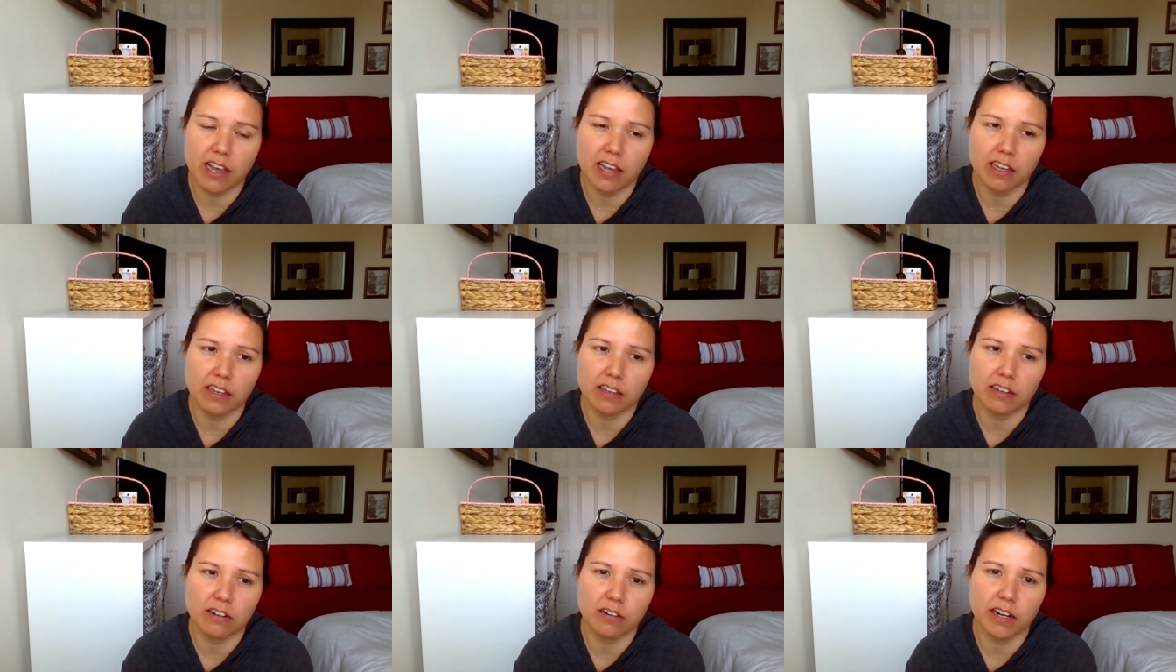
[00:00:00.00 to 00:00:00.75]
I
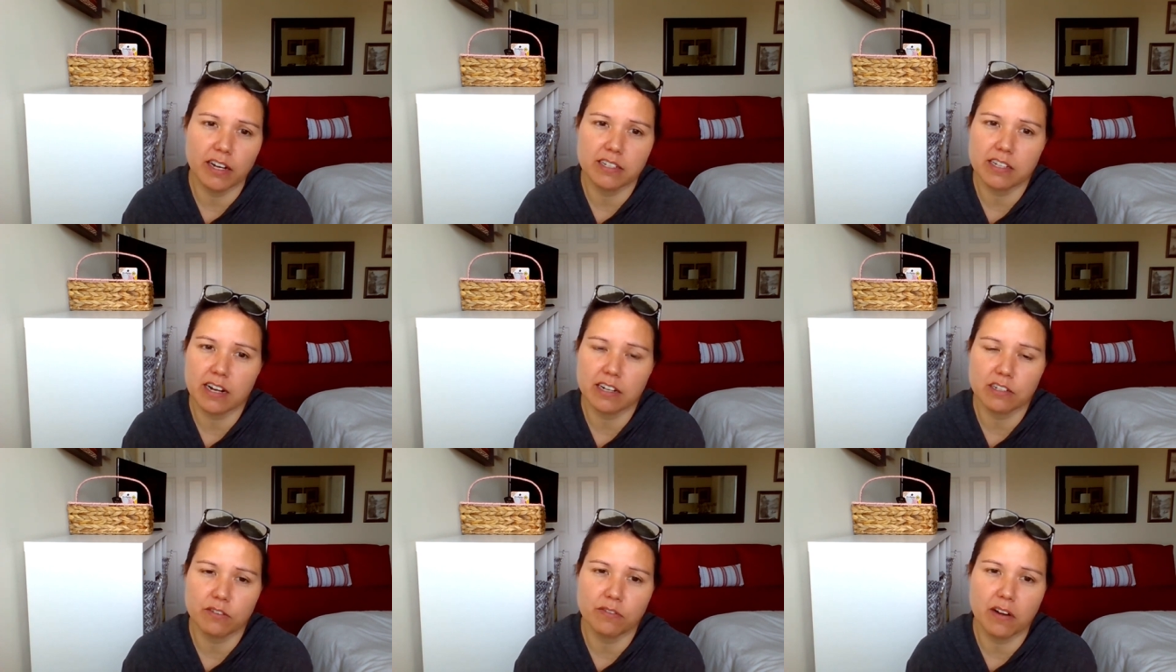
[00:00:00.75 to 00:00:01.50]
credit
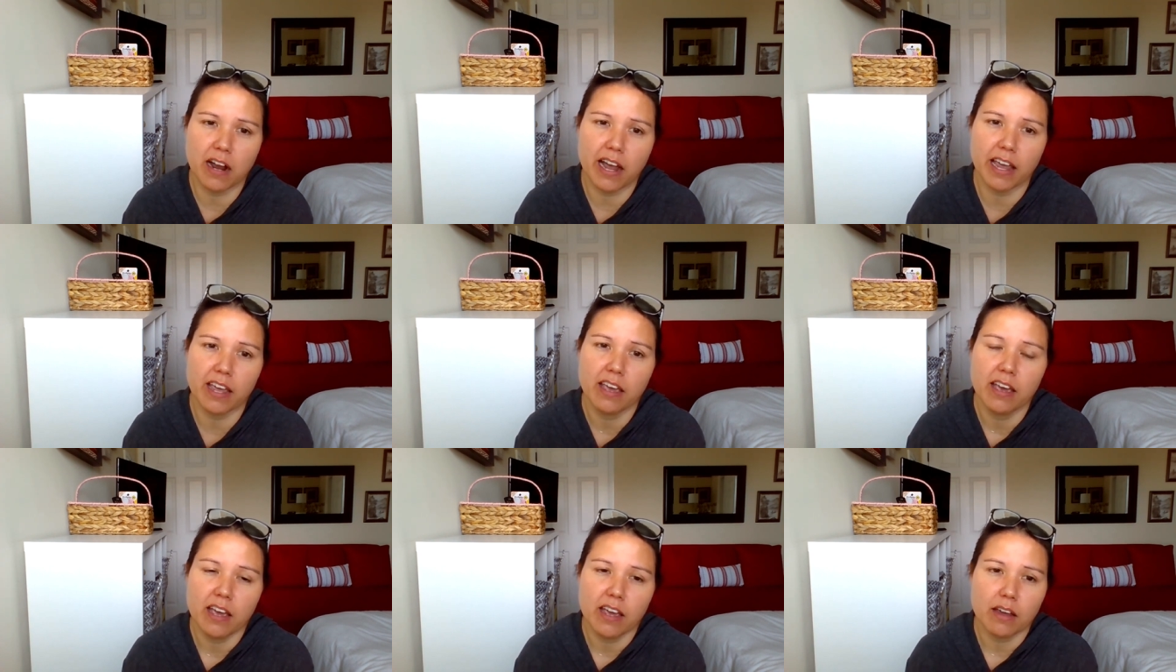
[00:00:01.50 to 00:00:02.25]
Dr. Fry
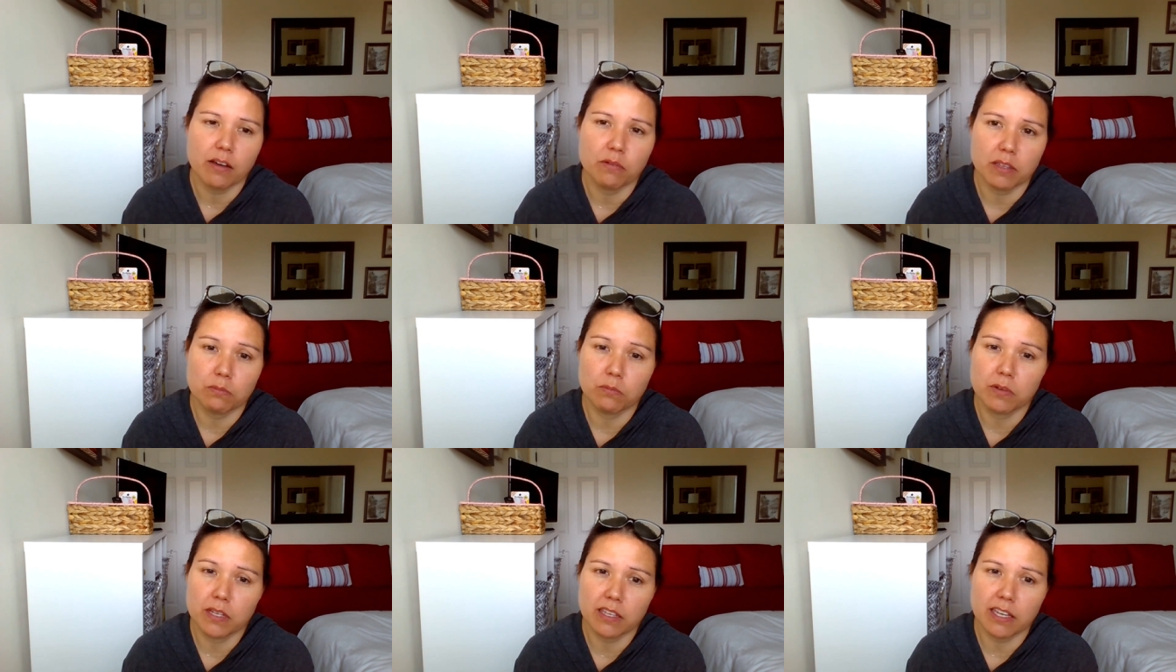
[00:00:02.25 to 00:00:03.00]
with
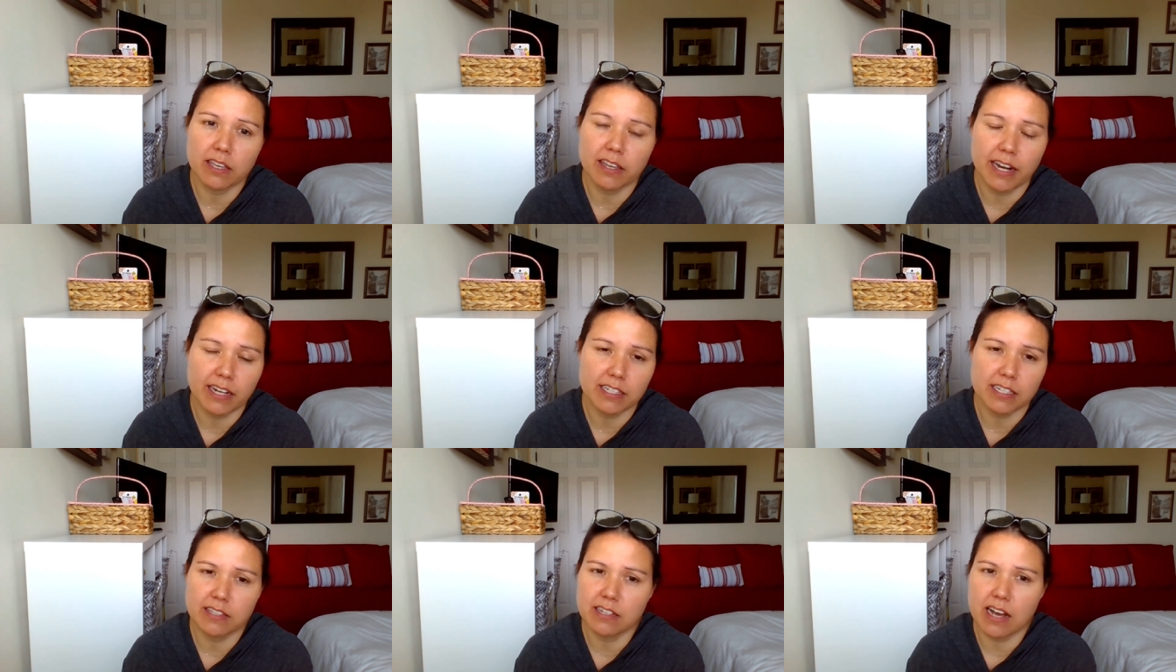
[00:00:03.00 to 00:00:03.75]
really
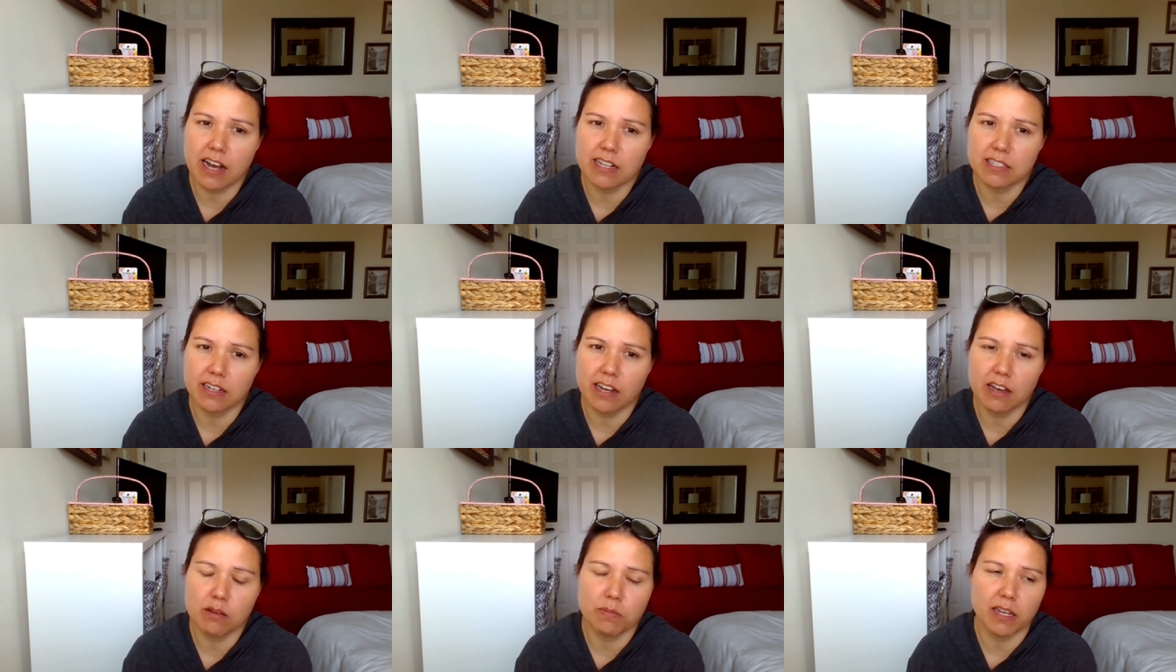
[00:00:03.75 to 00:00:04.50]
connecting the dots and
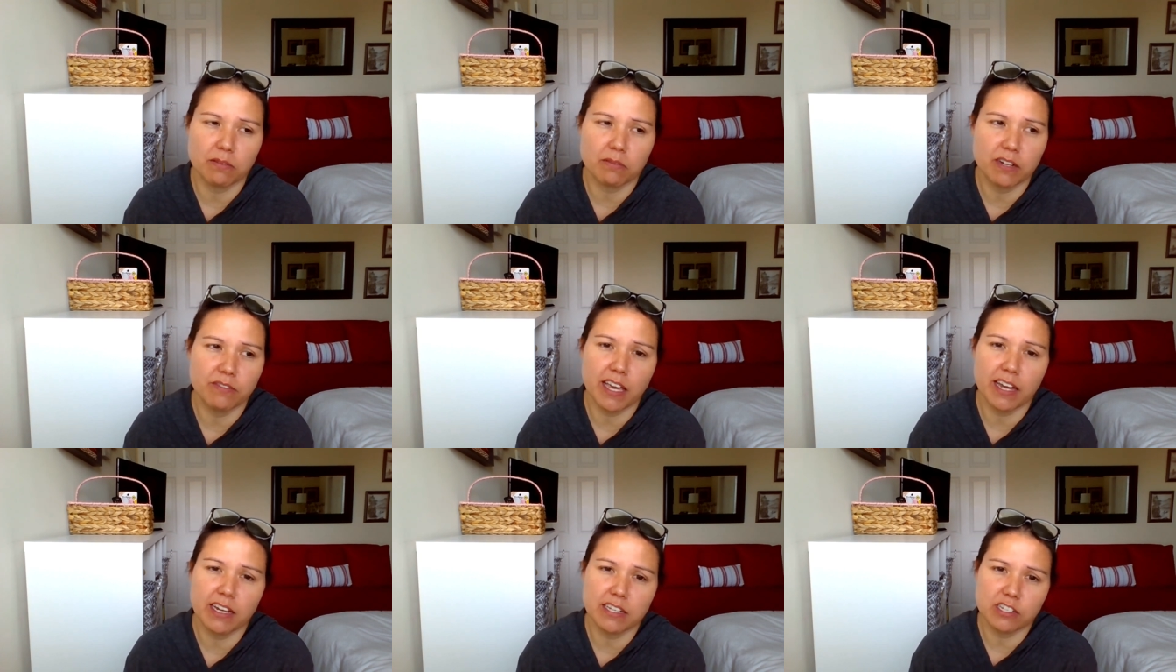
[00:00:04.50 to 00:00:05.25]
helping Reeve
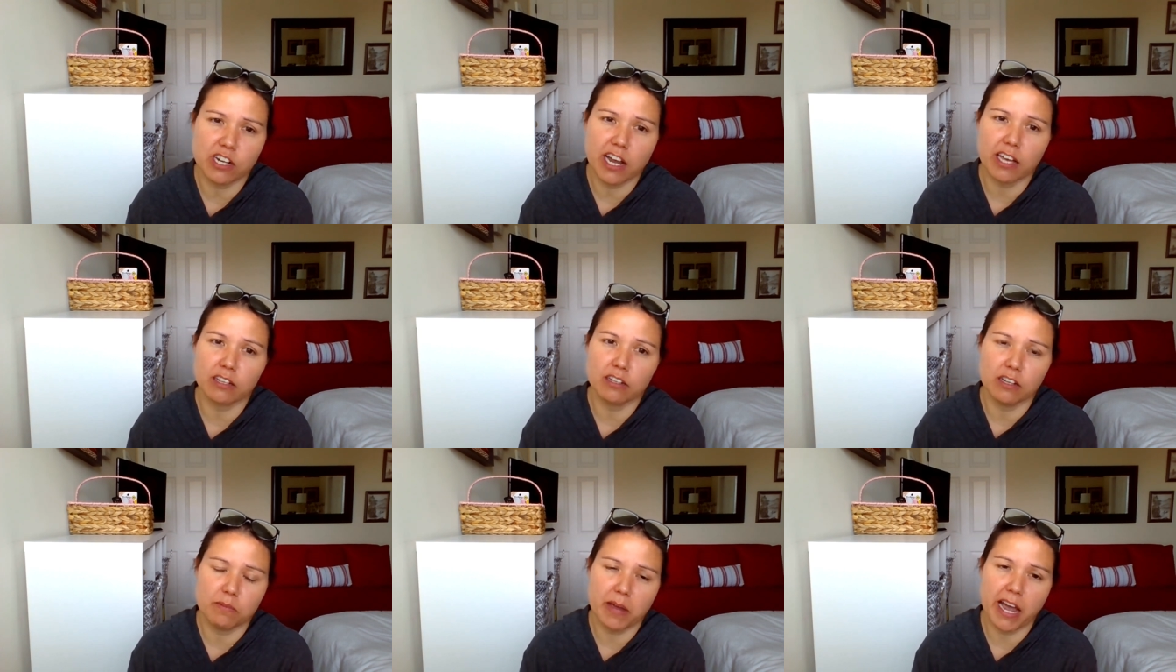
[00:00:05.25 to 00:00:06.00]
get his
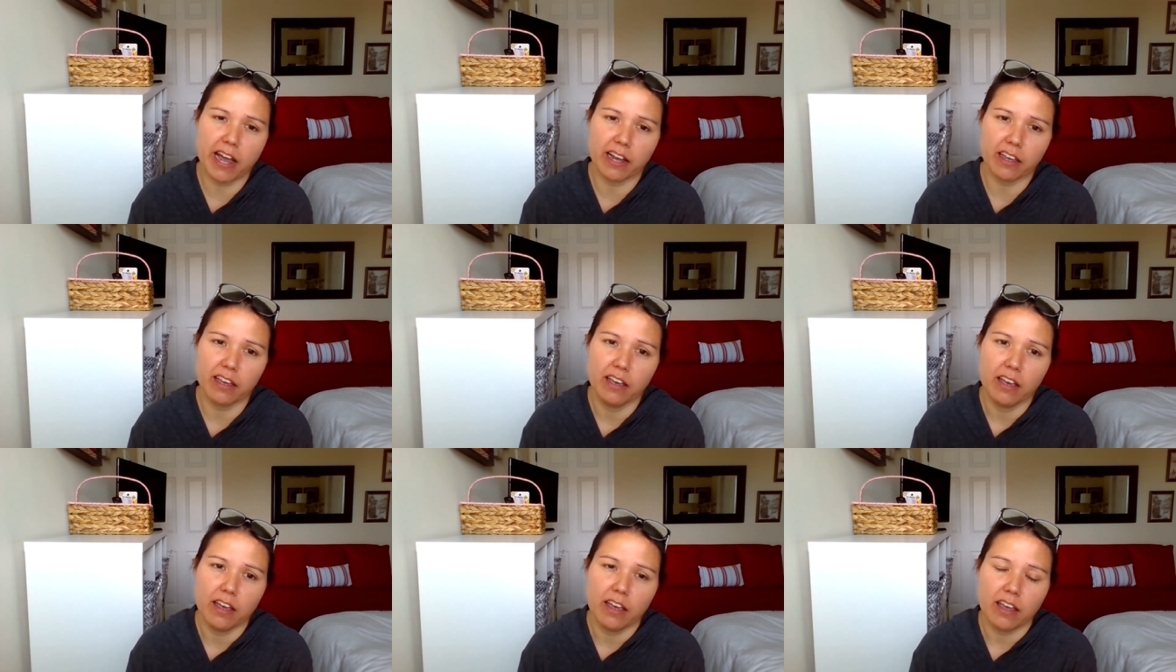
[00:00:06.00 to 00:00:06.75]
childhood back.
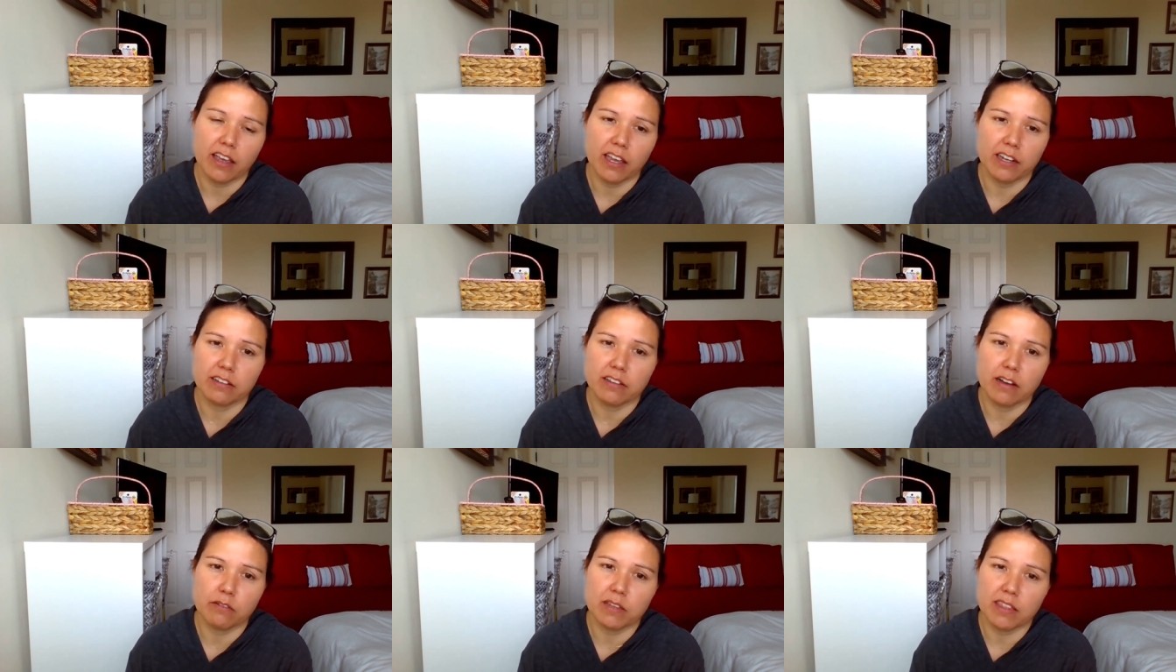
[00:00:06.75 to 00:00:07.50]
And
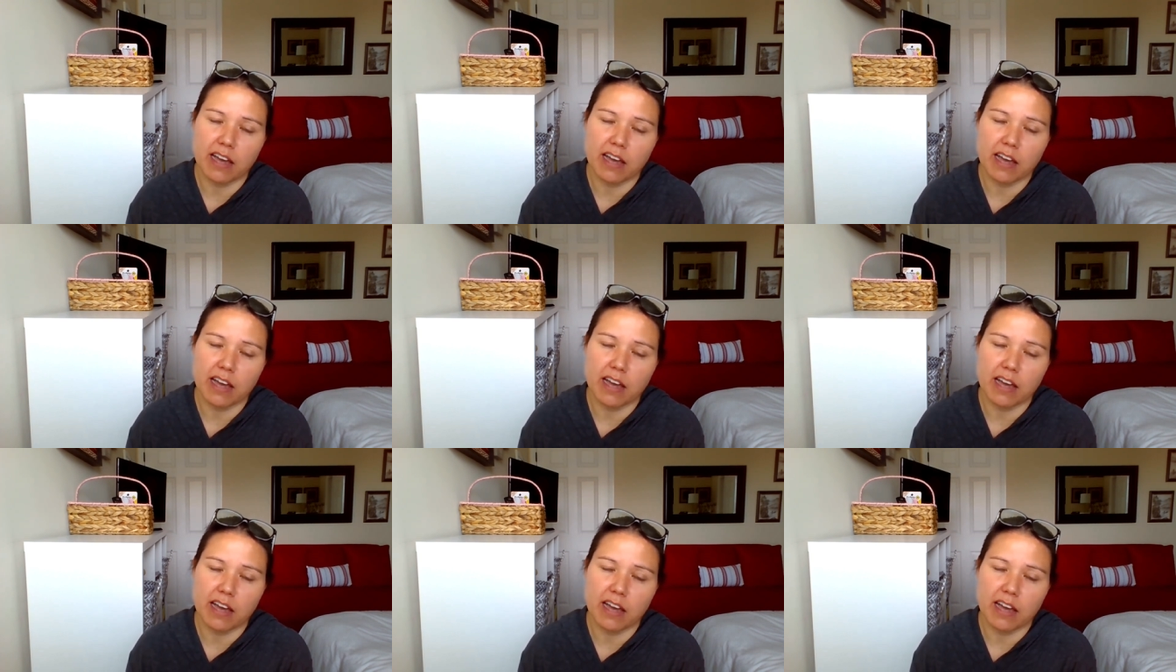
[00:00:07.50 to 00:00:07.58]
along with